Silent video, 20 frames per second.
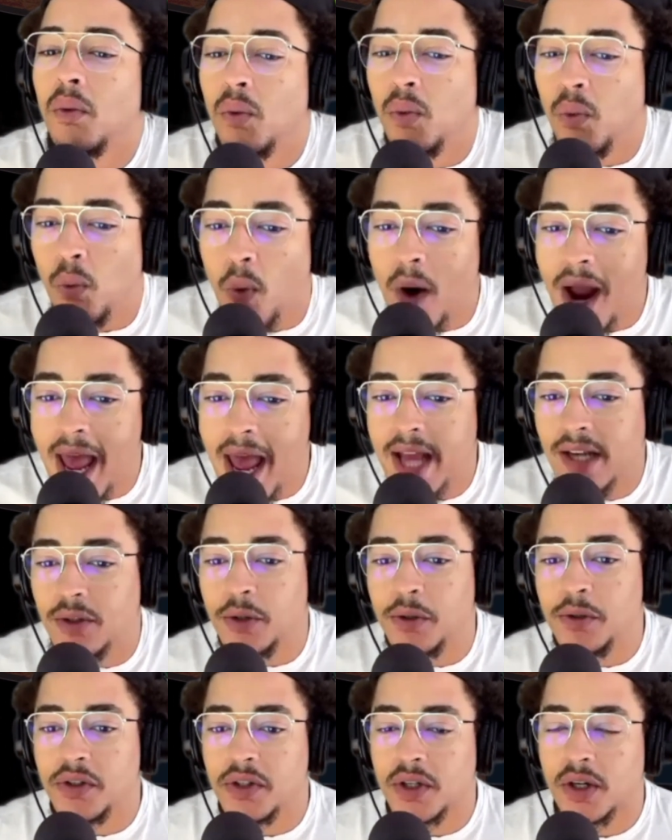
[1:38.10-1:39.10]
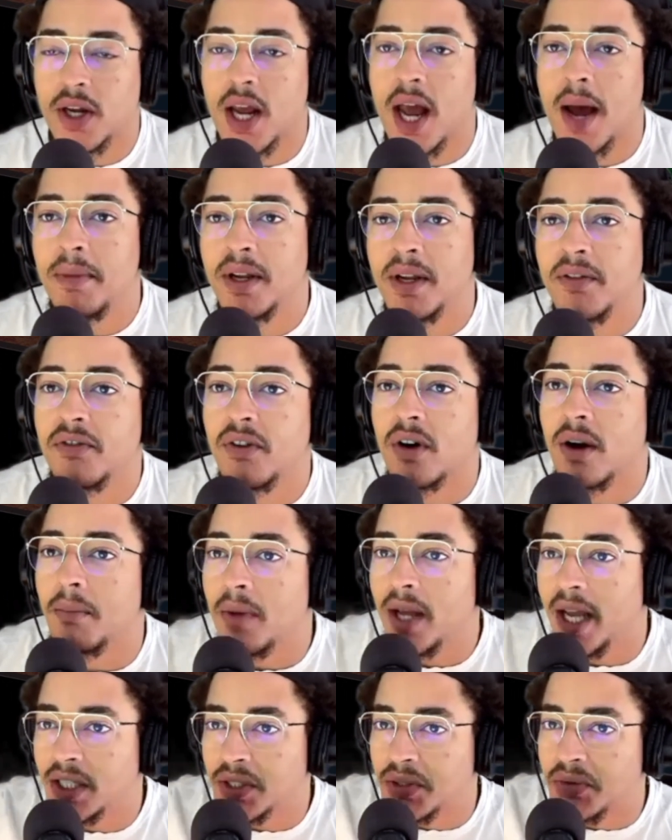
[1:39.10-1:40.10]
where dudes are coming from
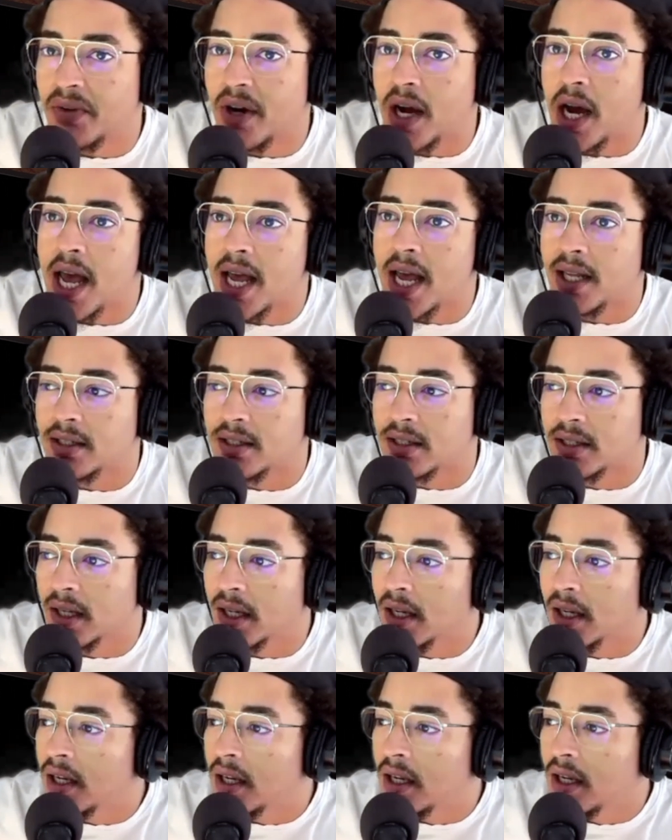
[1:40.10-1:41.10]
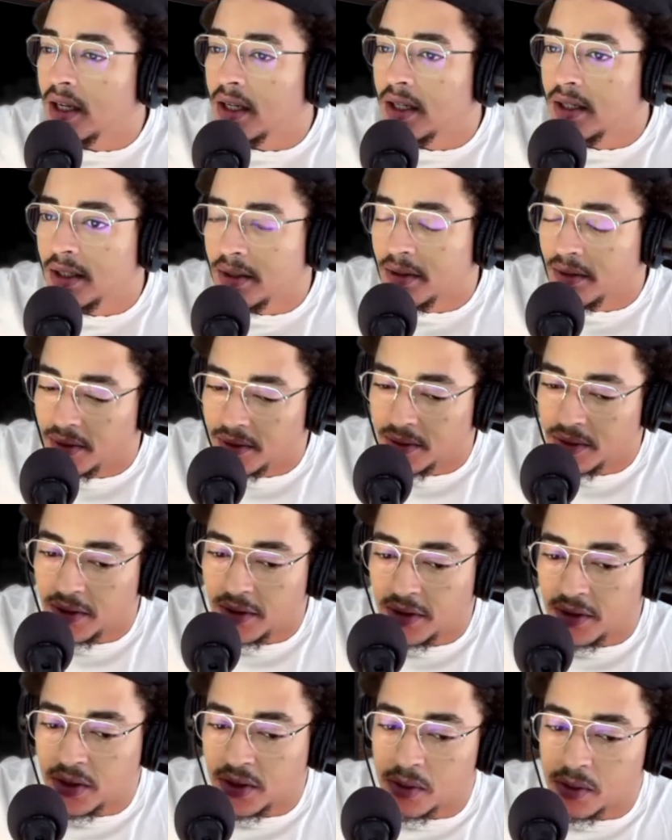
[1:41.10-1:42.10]
as far as
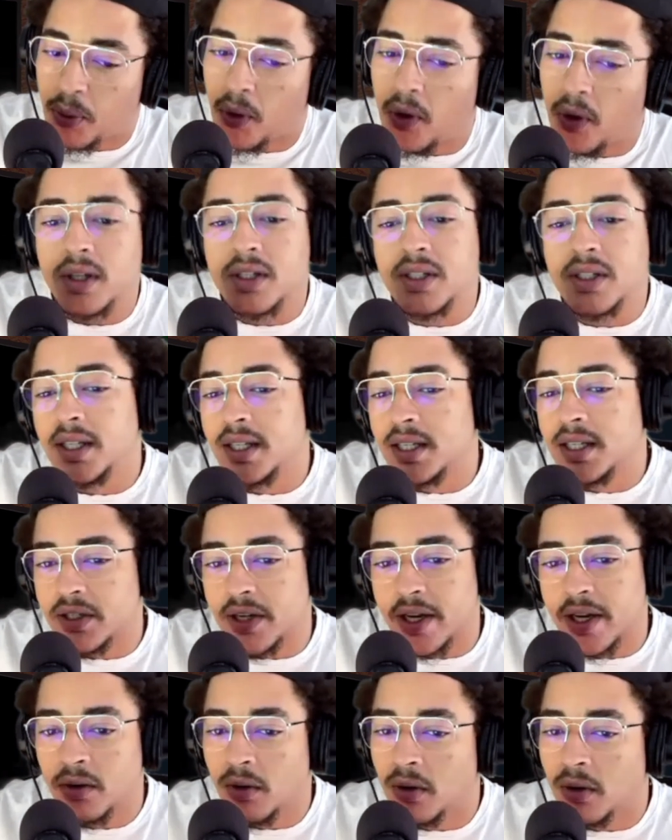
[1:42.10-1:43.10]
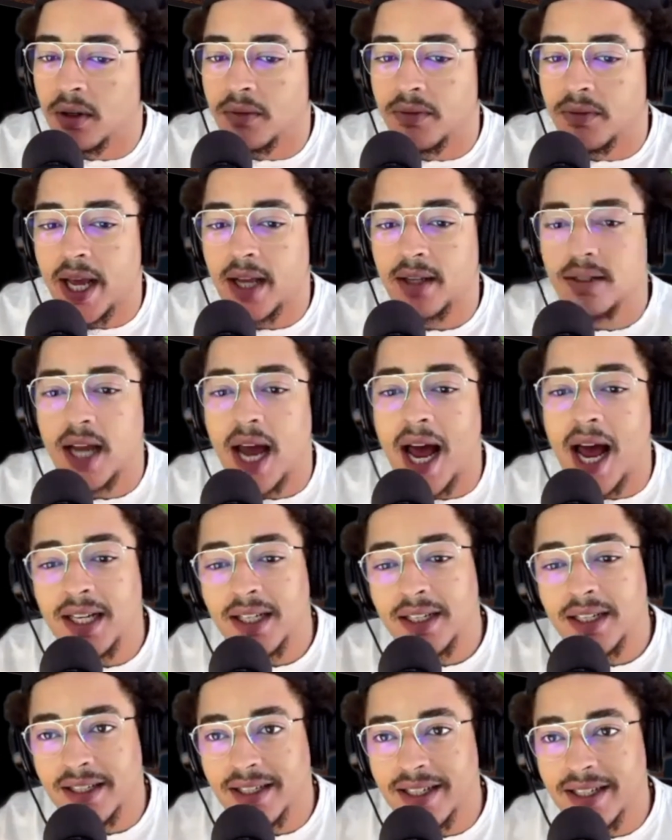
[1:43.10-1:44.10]
supporters and all of that. So I
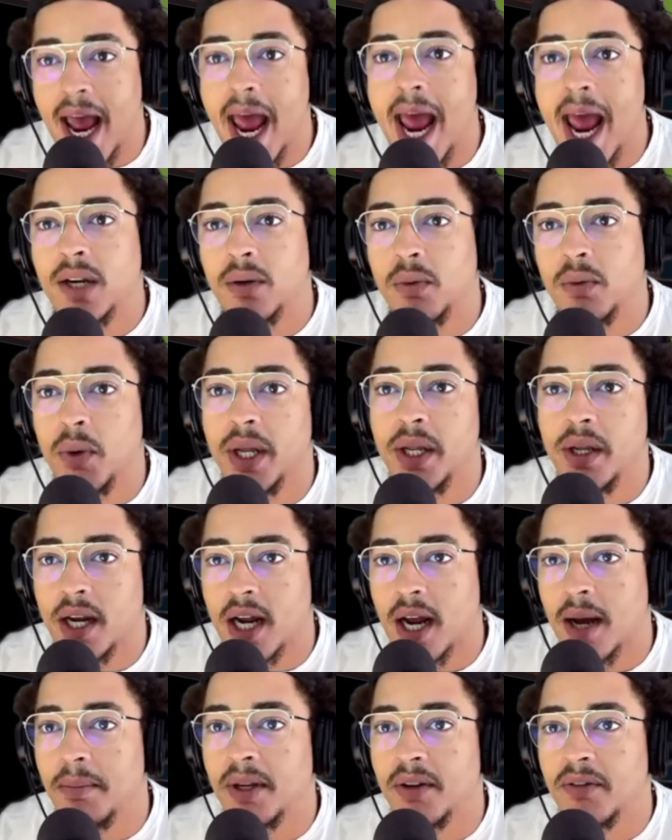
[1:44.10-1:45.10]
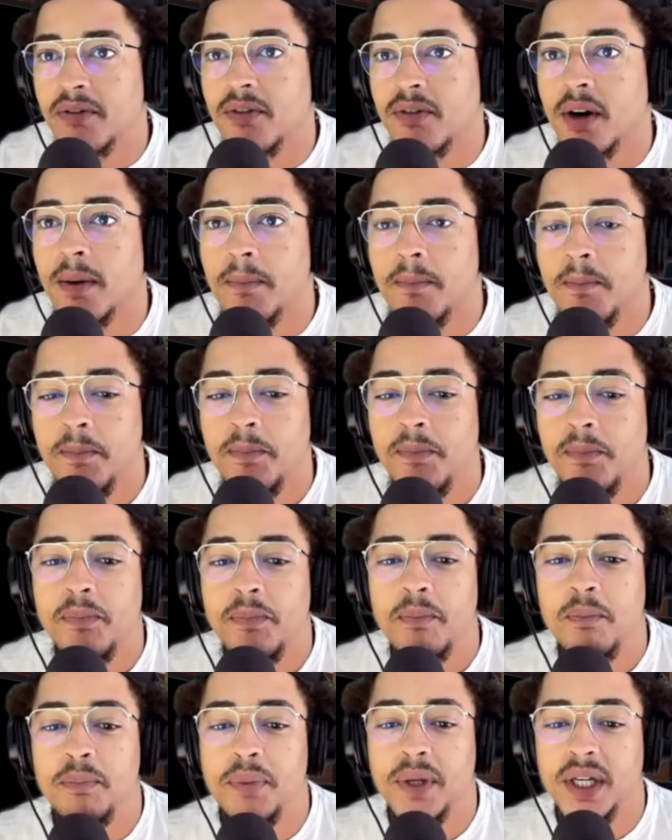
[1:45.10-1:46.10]
understand where you're coming from,
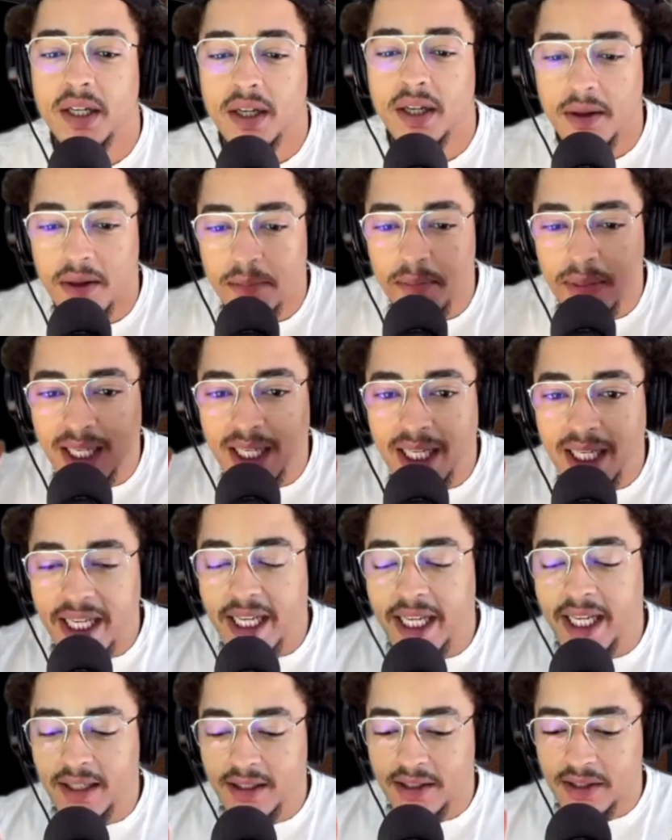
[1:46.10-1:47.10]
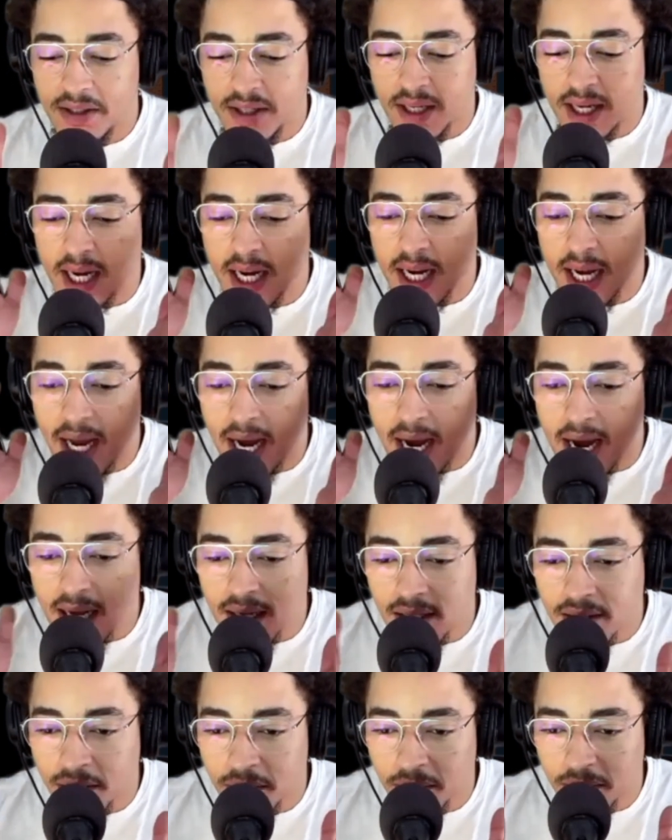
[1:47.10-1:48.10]
but please, can I
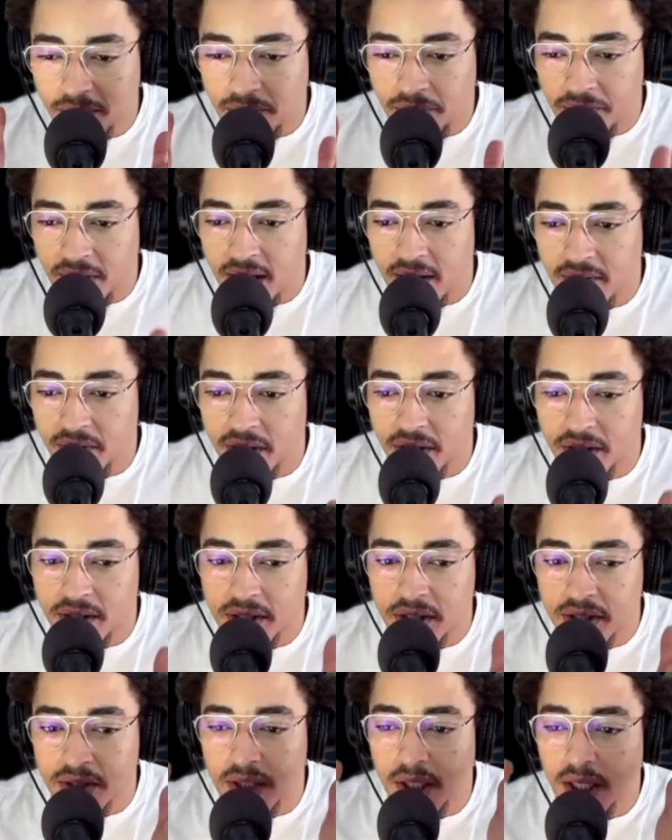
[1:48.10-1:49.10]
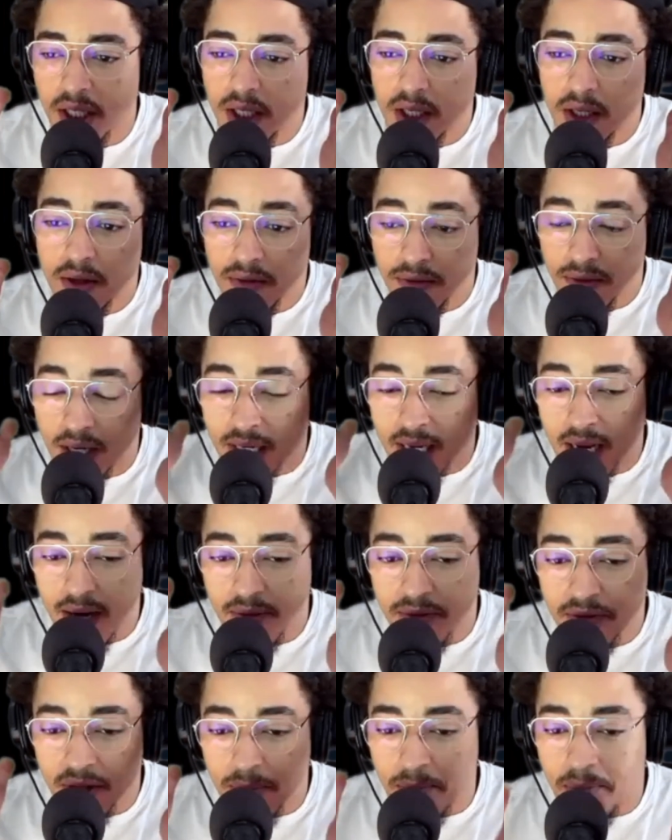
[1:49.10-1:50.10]
ask you a favor? And this is for again
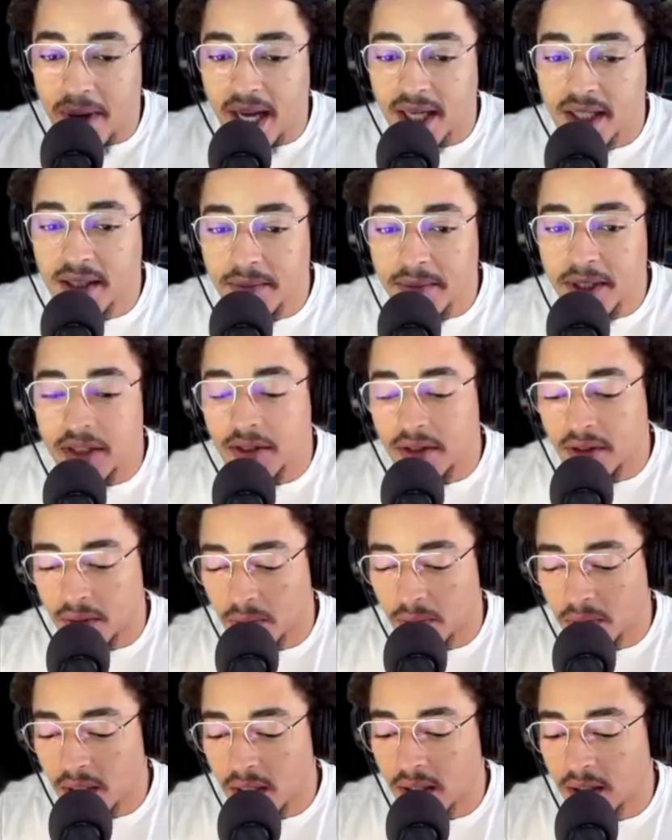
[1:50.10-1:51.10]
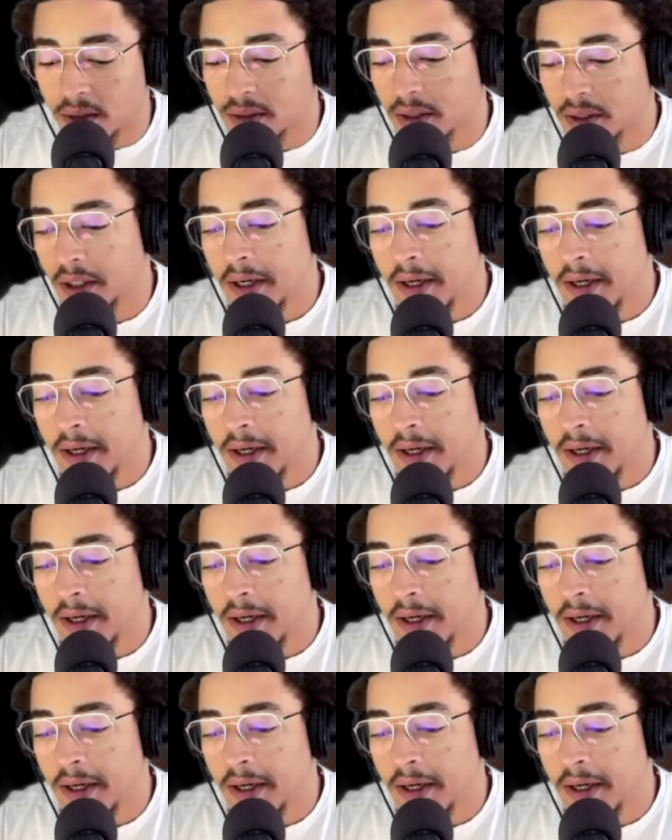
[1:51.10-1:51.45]
for the betterment of the world.